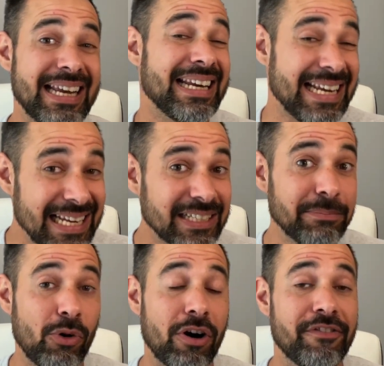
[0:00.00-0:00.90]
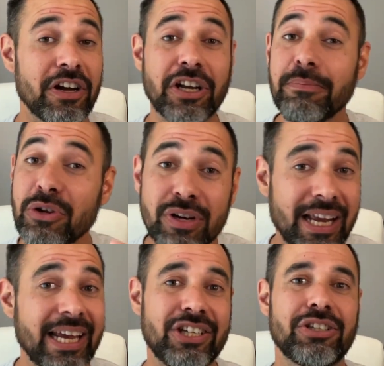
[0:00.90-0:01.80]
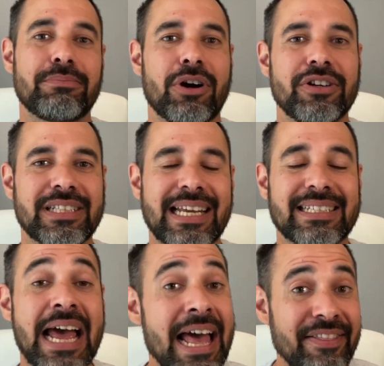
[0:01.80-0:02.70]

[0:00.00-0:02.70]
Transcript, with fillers: it is more of a communication process,